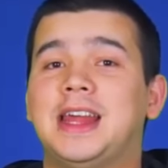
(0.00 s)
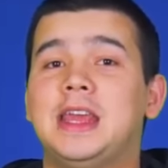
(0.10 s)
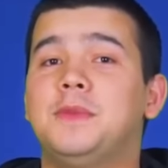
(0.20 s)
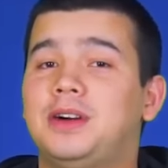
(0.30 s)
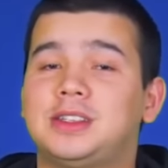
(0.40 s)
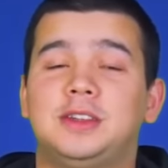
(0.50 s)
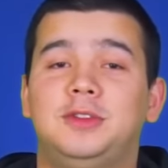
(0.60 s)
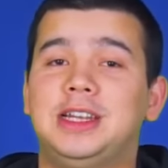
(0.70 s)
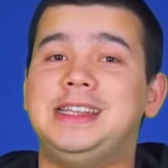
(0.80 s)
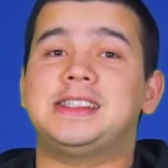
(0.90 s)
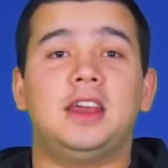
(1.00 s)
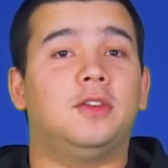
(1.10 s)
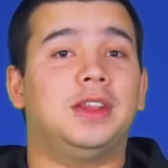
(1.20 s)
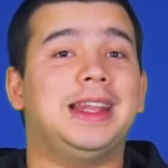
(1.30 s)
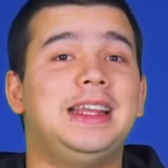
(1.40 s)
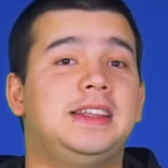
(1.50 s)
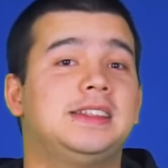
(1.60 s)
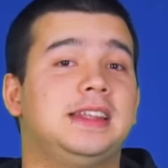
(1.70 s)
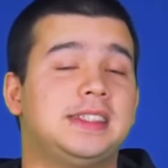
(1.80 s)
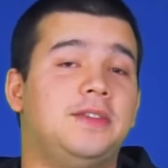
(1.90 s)
today marks the release date of the
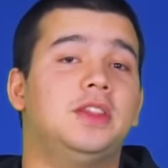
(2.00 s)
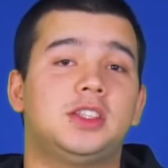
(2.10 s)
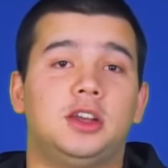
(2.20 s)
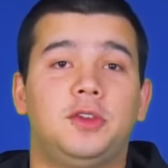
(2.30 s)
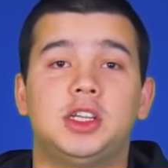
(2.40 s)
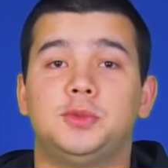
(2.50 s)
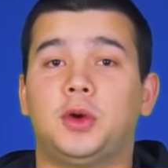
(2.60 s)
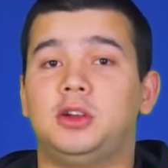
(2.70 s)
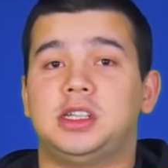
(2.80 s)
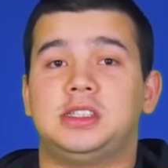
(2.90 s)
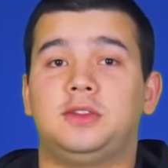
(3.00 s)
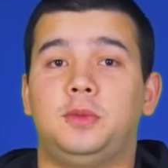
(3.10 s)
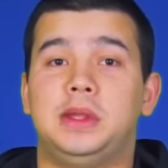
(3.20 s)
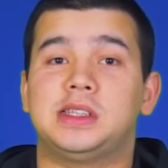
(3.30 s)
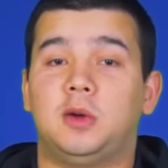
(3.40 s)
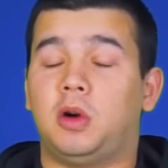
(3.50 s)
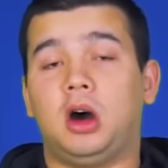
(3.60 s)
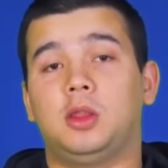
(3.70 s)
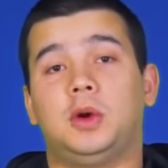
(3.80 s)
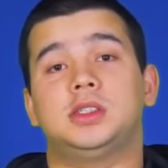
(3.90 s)
latest 7th generation processors from Intel,
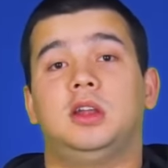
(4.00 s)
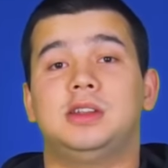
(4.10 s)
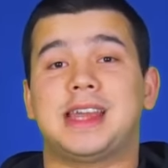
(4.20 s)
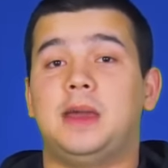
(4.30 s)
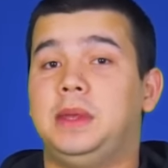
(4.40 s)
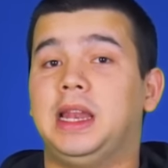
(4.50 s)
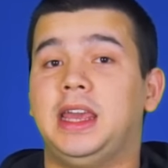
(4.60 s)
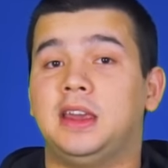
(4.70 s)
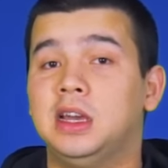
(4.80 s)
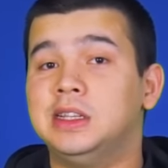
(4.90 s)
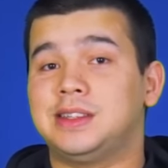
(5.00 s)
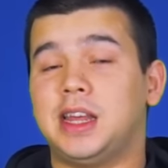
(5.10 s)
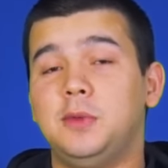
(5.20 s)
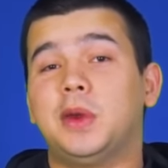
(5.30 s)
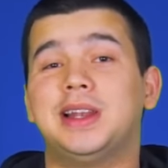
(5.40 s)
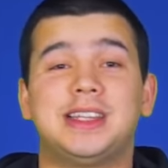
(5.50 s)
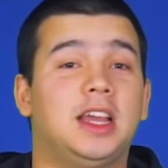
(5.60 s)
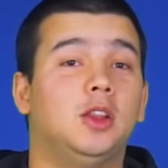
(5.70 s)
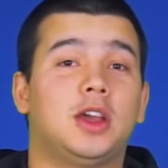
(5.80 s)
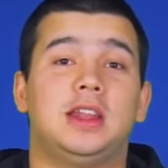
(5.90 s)
otherwise known as Kaby Lake. Today we're going to take
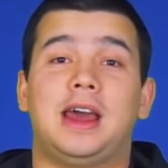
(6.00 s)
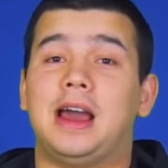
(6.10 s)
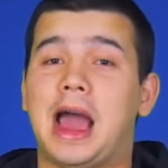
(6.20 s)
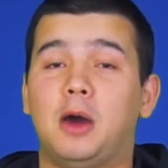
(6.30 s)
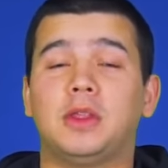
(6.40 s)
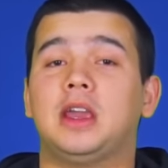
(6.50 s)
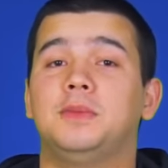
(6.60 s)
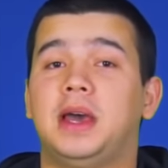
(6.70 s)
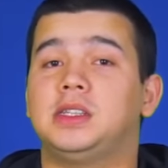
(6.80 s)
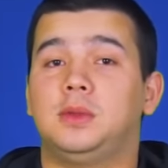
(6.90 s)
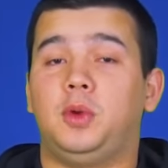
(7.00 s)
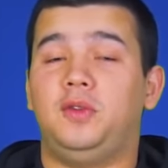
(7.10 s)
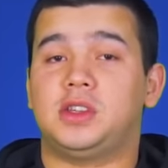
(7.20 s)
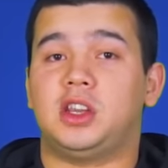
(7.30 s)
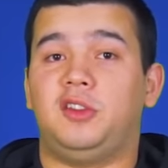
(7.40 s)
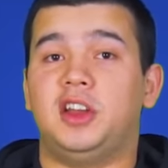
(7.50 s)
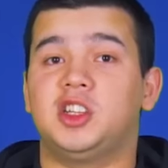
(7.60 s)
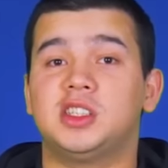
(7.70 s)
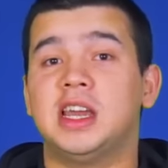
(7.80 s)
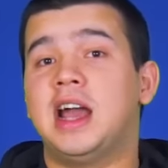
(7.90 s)
a look at how they compare to the previous
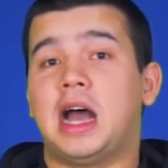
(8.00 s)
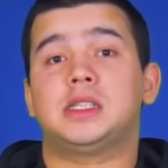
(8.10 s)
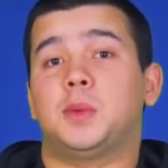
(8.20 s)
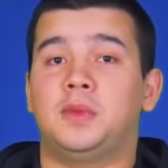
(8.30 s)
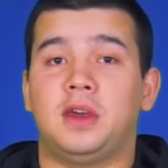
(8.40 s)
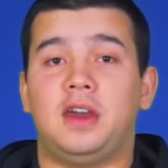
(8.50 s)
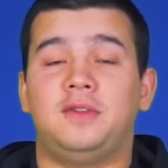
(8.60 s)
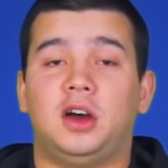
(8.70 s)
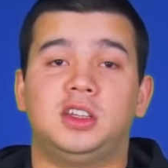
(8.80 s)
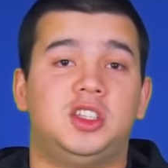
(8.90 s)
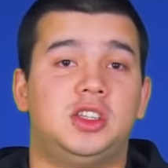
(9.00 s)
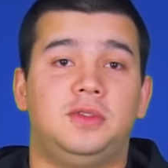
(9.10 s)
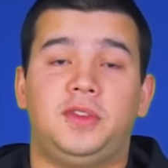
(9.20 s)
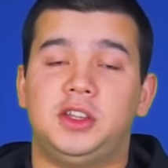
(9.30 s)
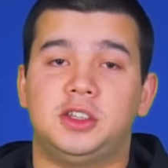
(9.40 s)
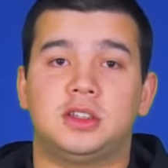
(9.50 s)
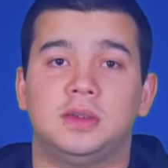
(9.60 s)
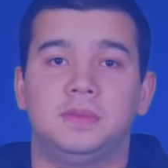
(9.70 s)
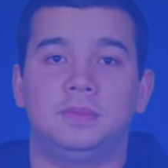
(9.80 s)
generations and some of their advantages and features.